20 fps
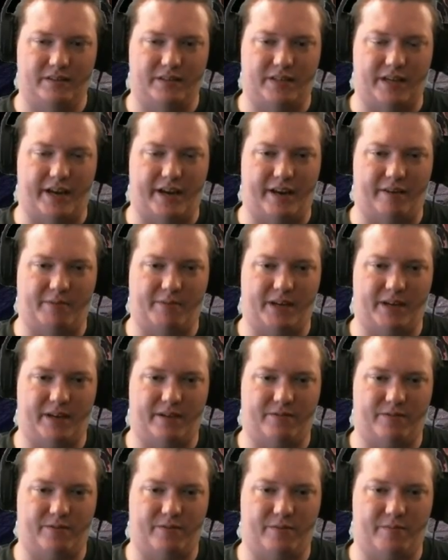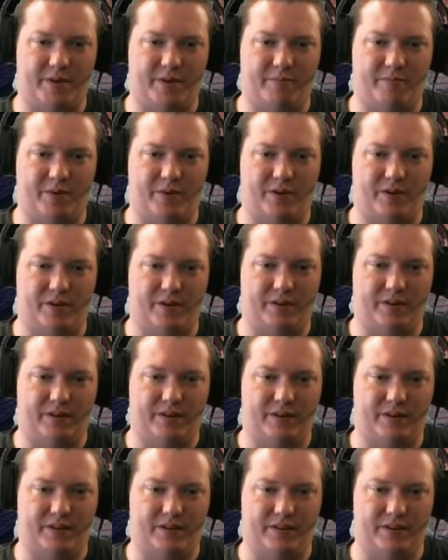Okay, I'm going to have to remember
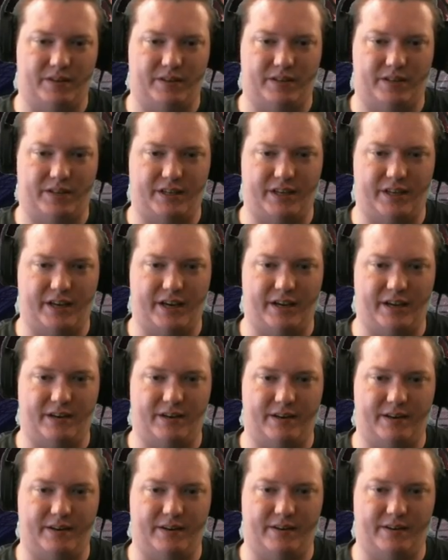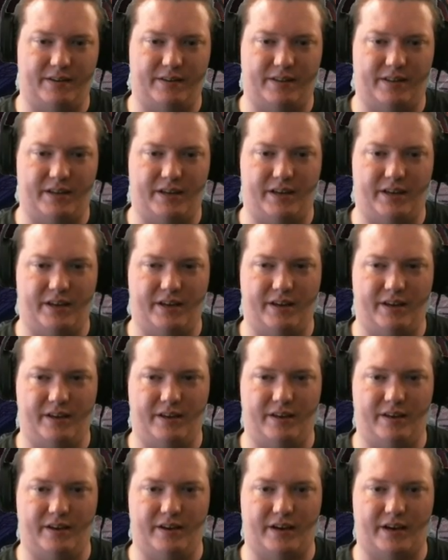to get
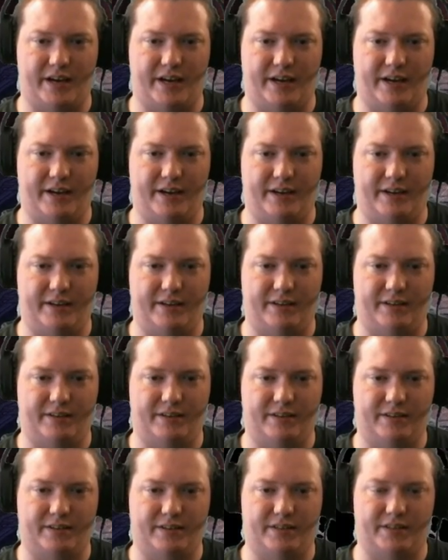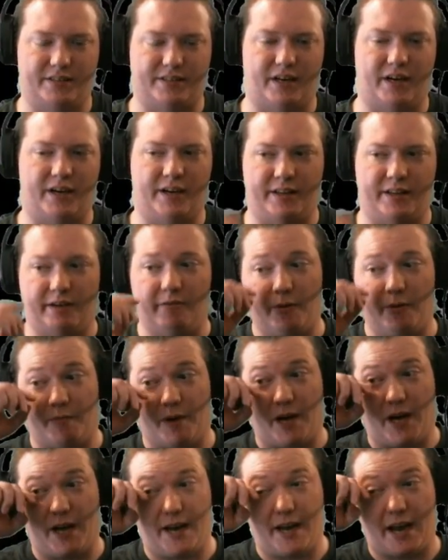the katana that we
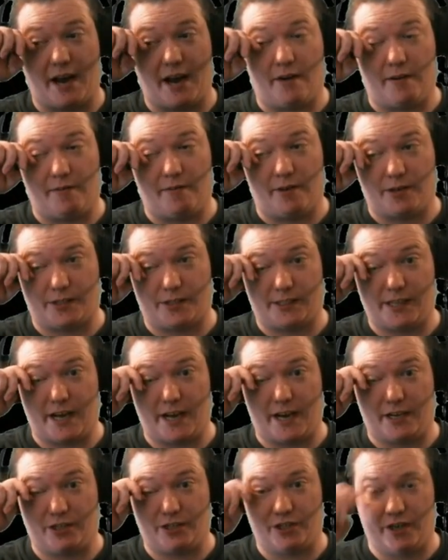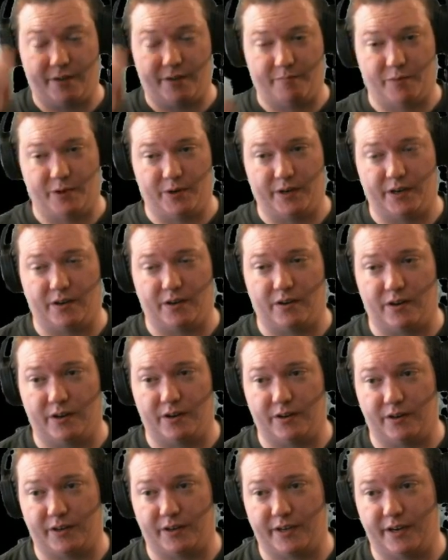bought out of our stash and put it
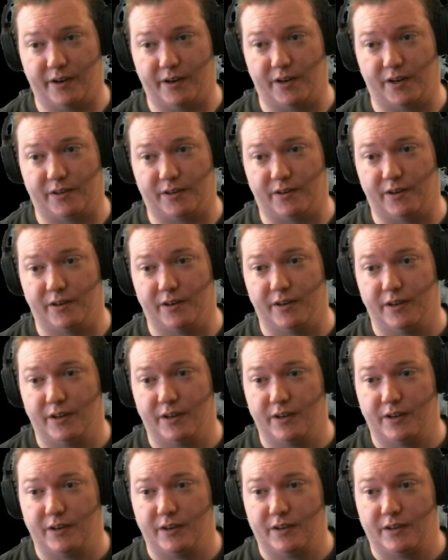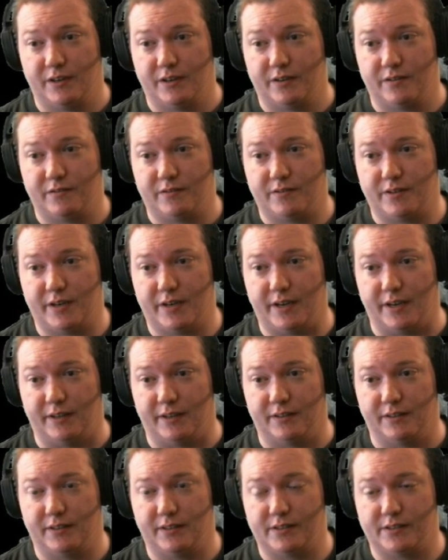on our character. Okay,
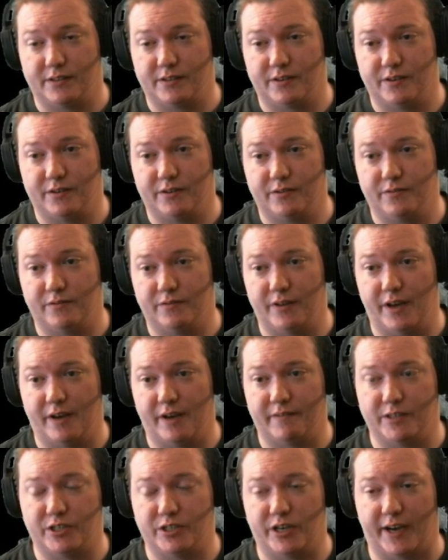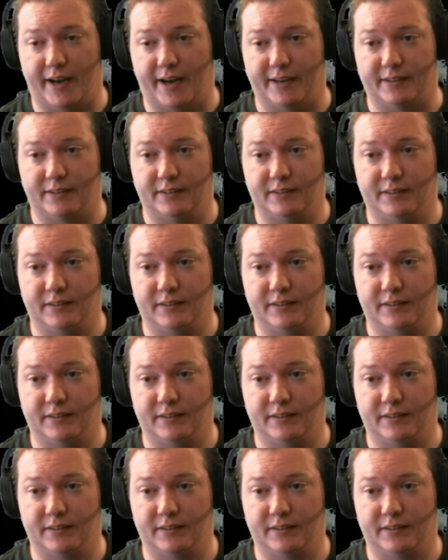let's go have a chat